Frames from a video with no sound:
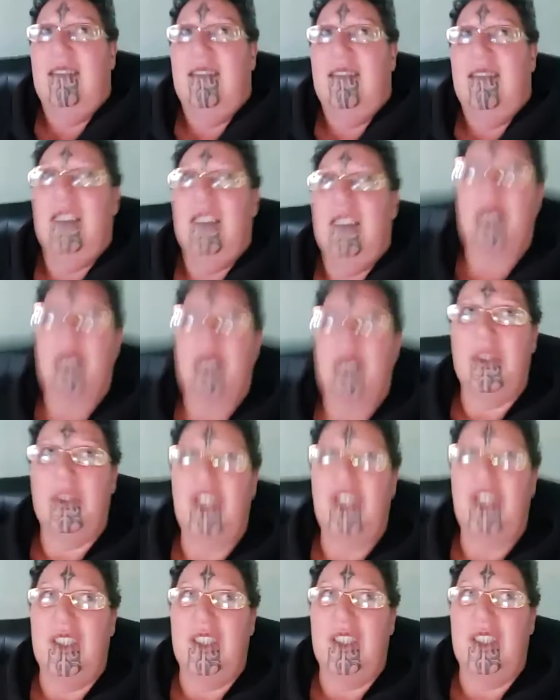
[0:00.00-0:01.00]

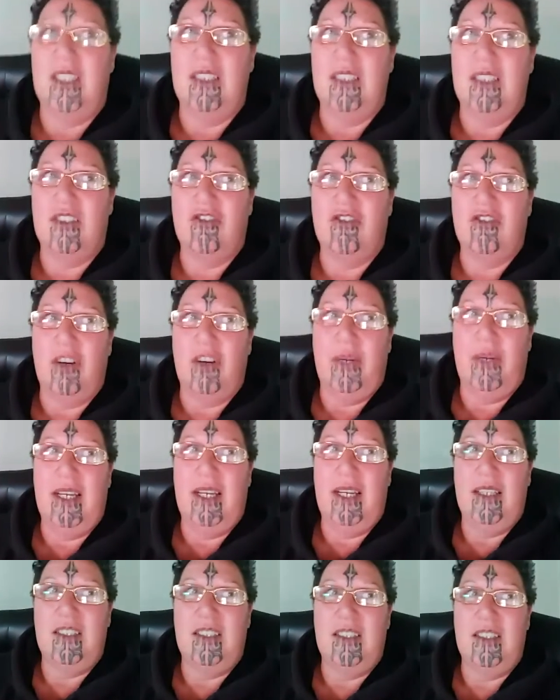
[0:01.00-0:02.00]
intuition, it's
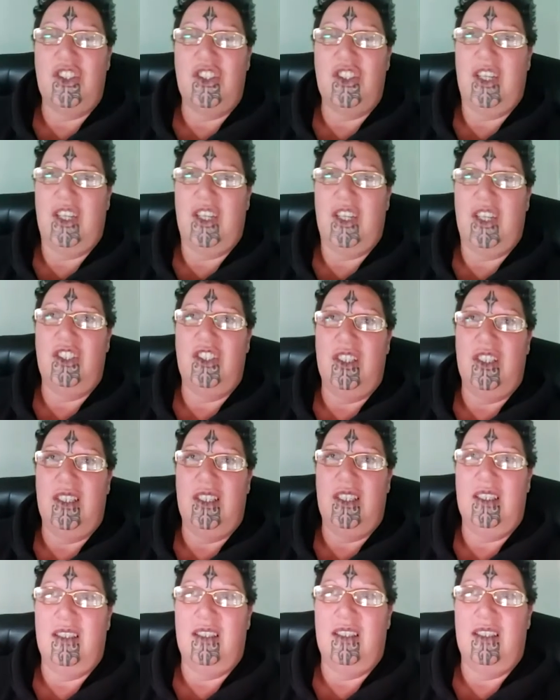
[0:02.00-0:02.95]
growing, it's changing.